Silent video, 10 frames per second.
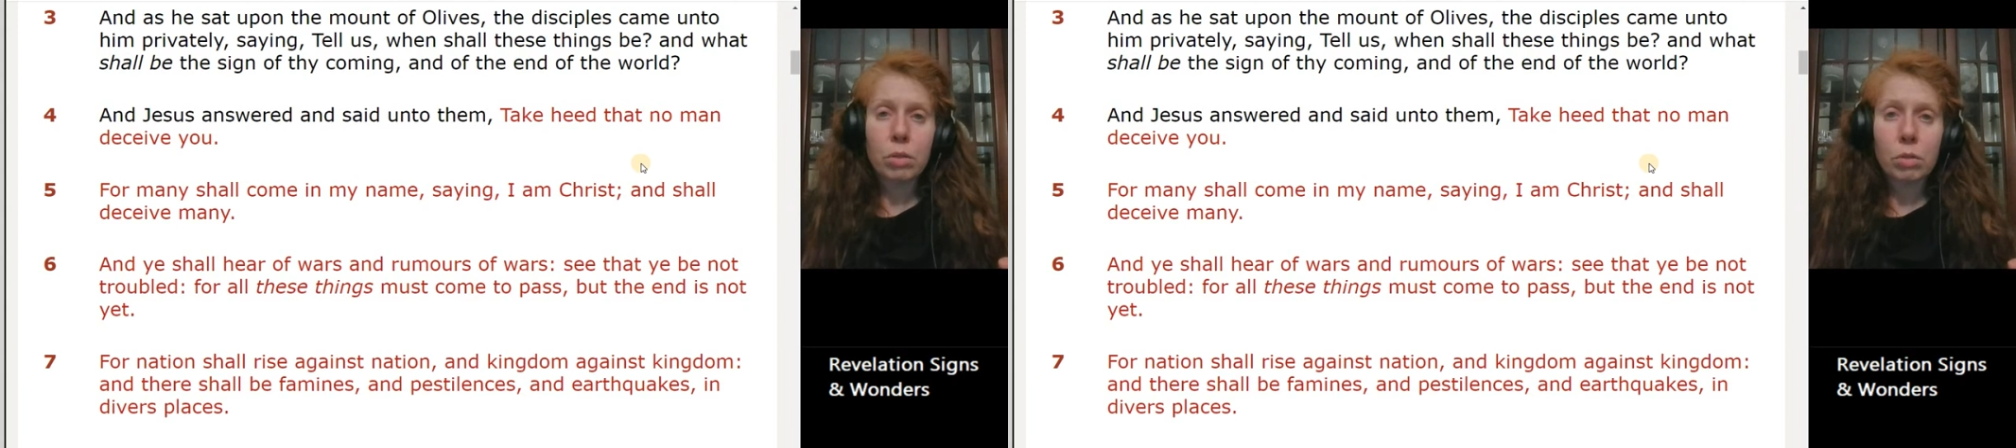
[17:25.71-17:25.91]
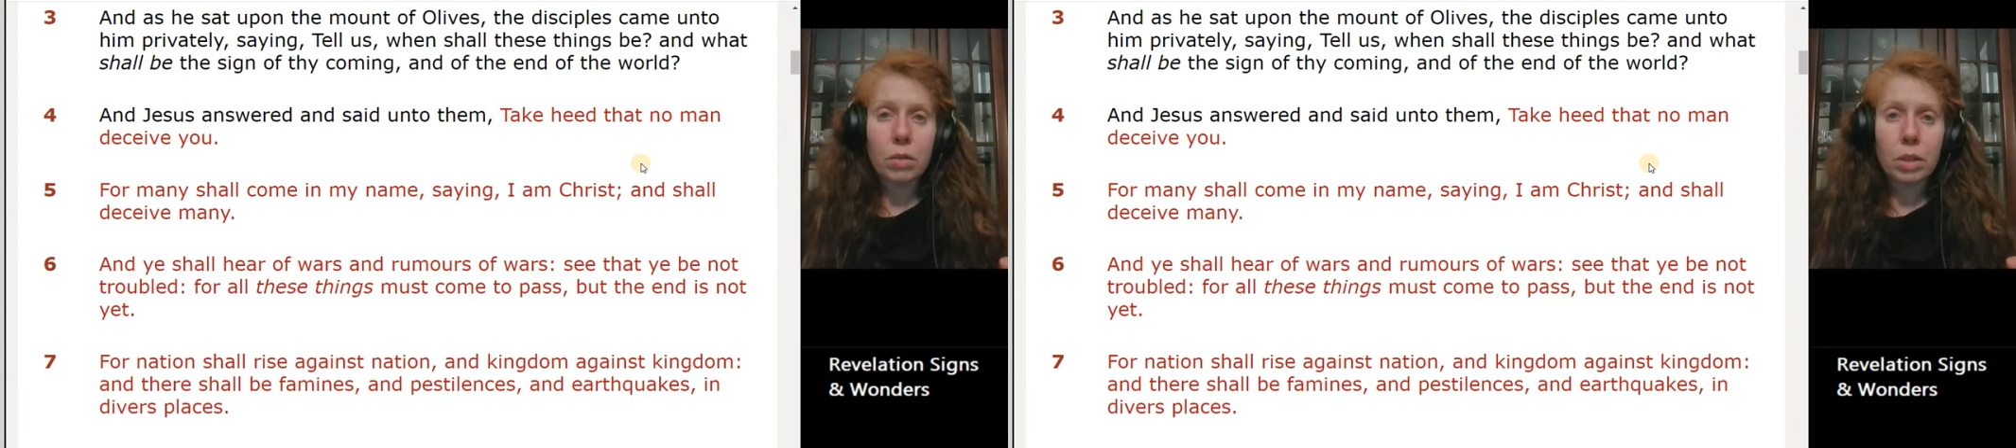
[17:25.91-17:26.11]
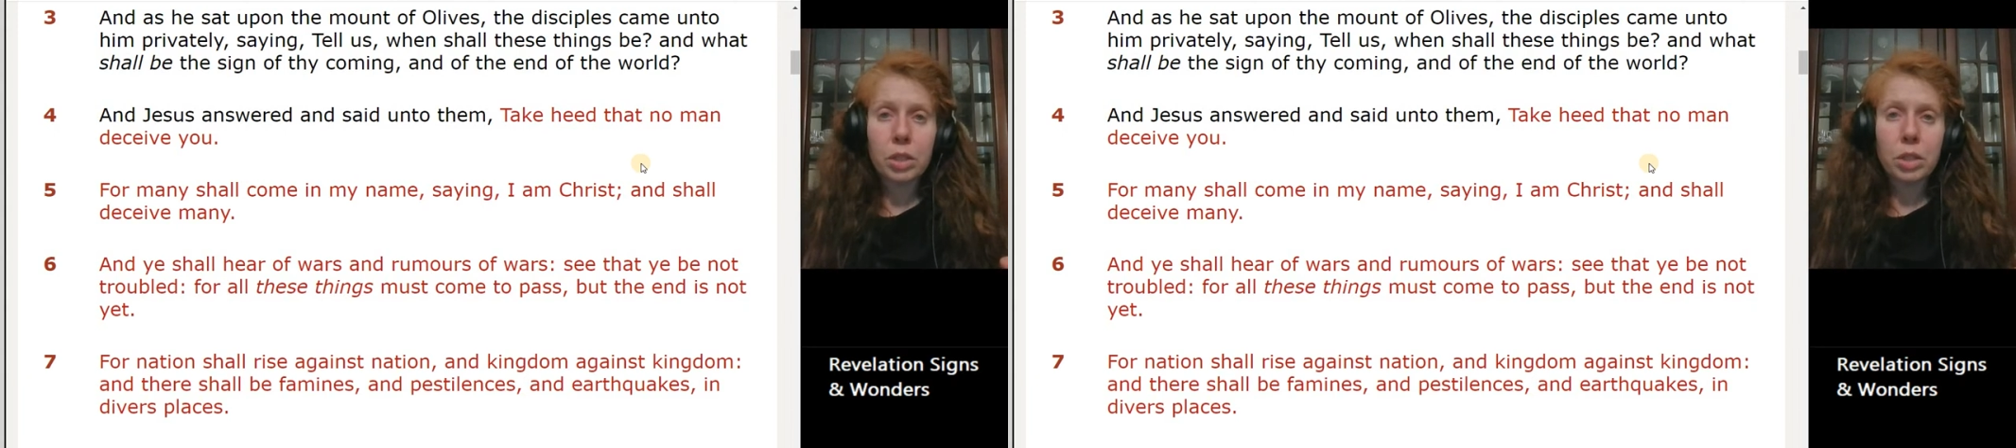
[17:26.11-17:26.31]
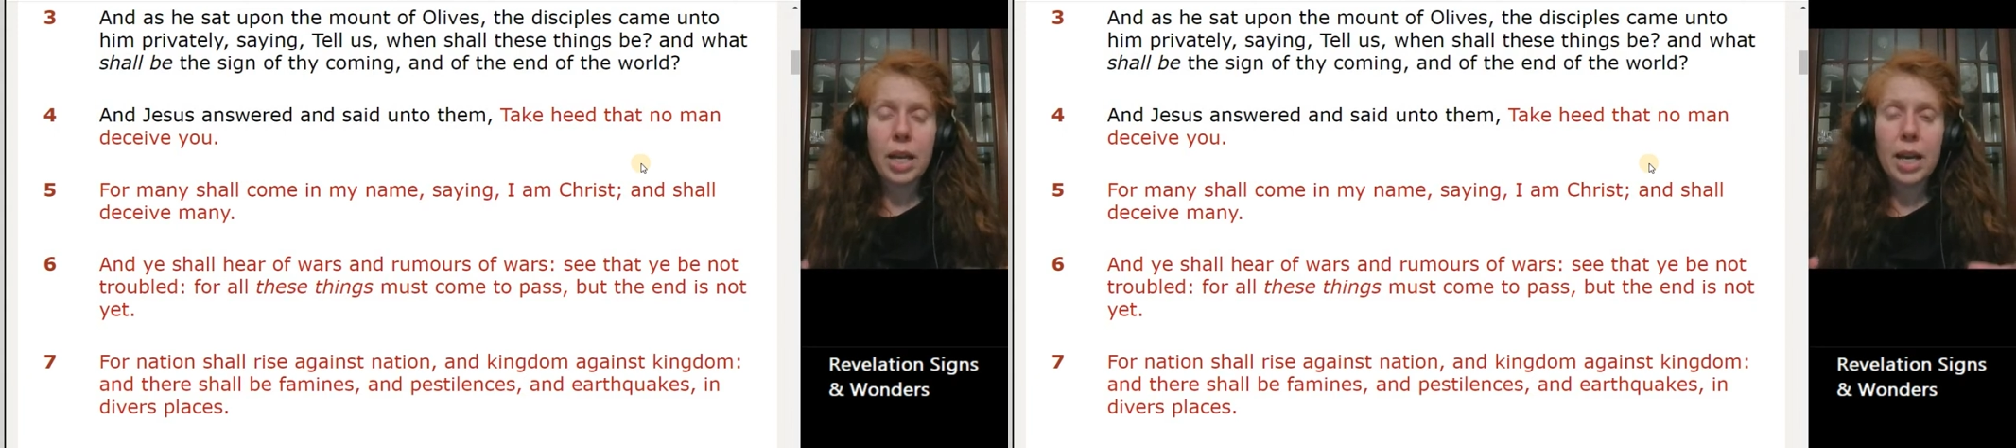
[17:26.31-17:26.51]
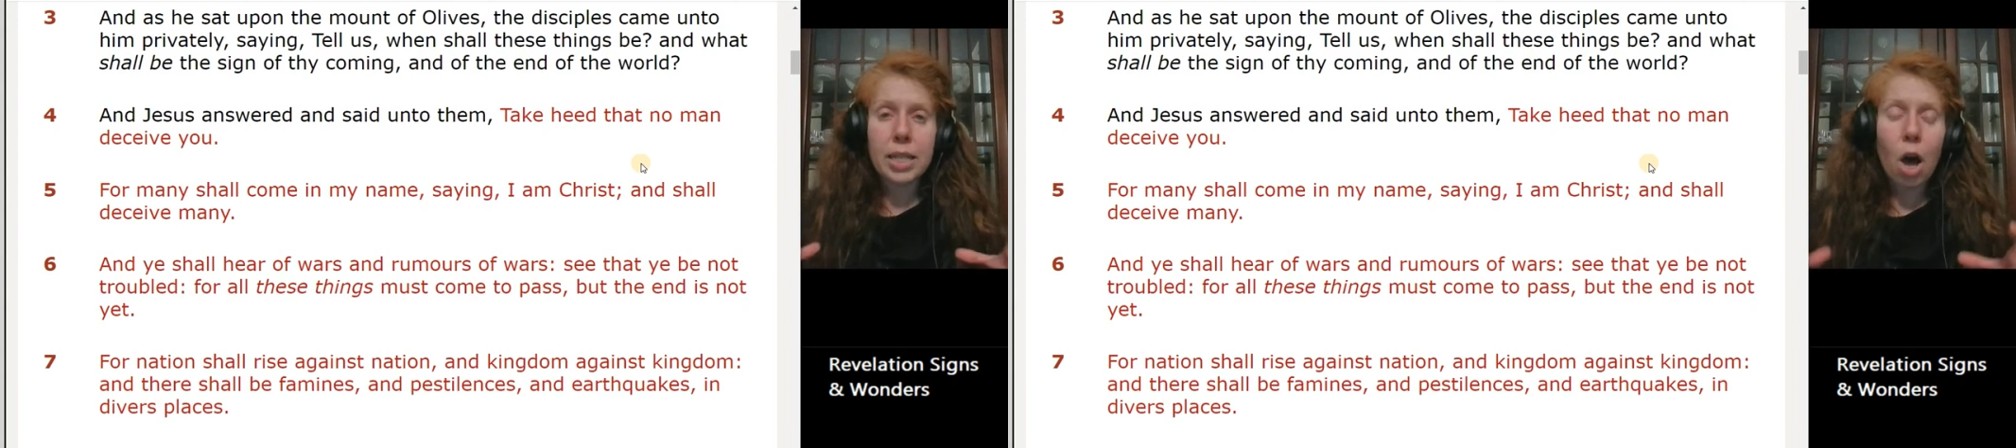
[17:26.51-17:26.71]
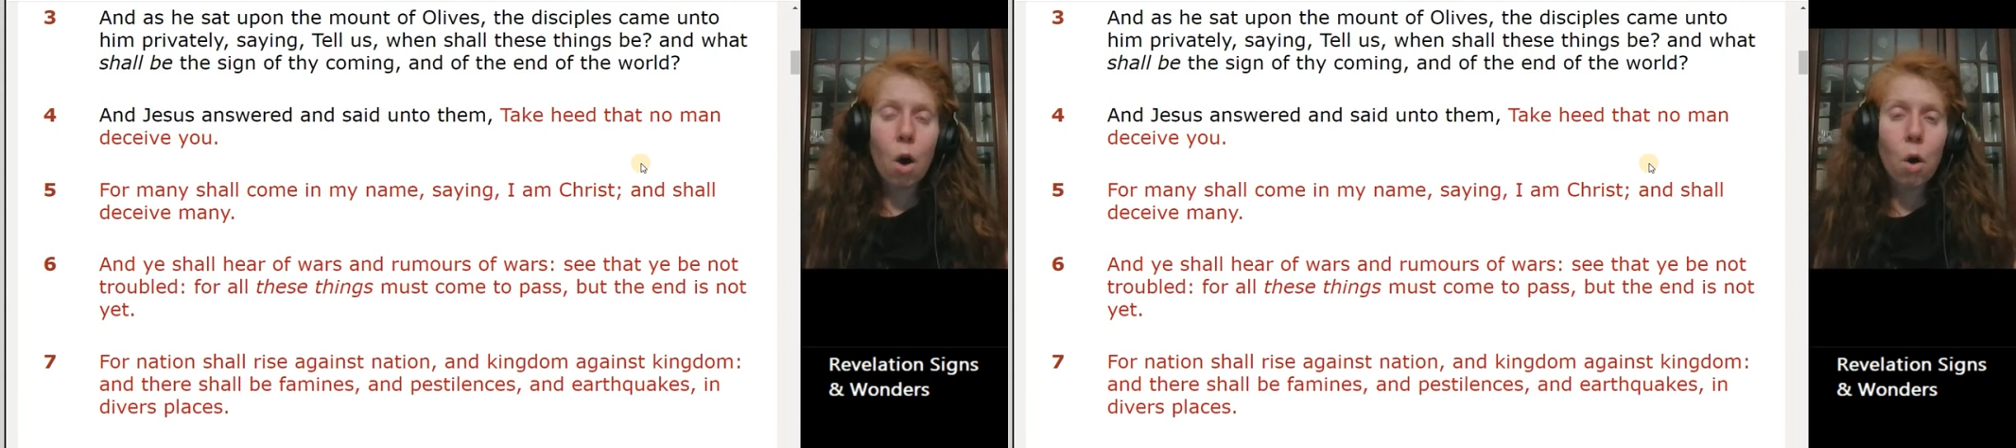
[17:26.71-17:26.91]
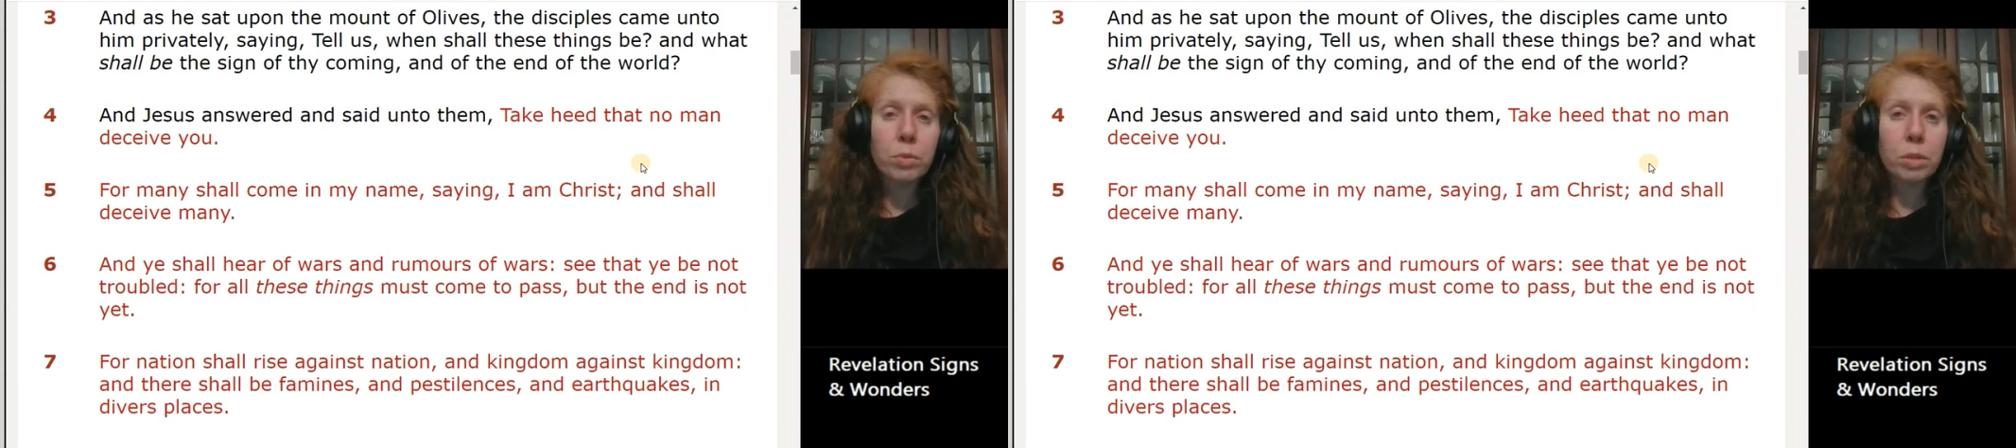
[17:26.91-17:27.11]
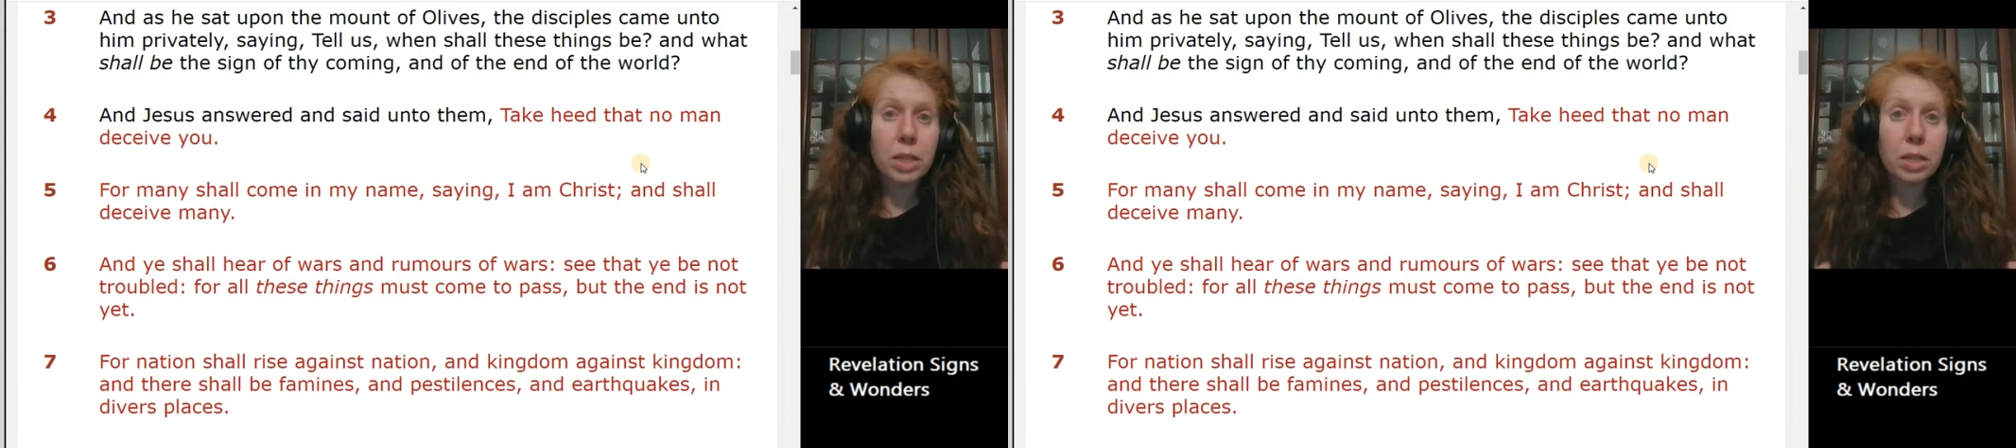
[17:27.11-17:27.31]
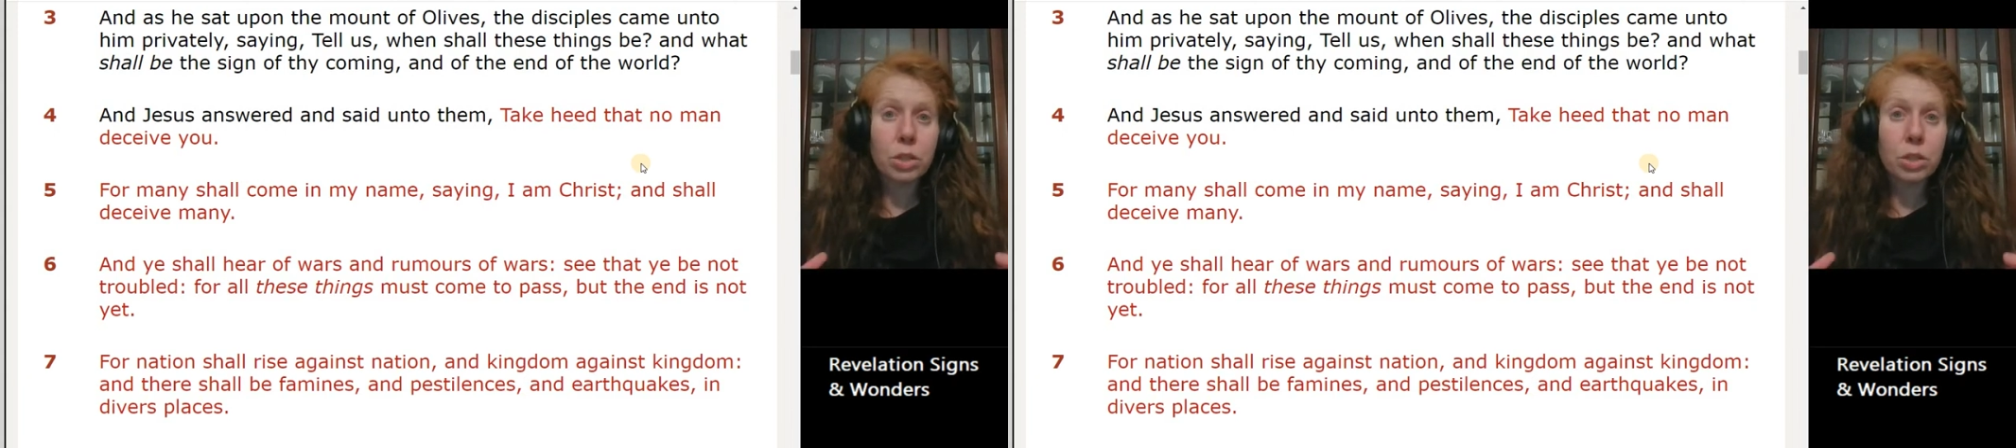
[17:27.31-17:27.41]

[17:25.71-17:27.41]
Revelation has helped me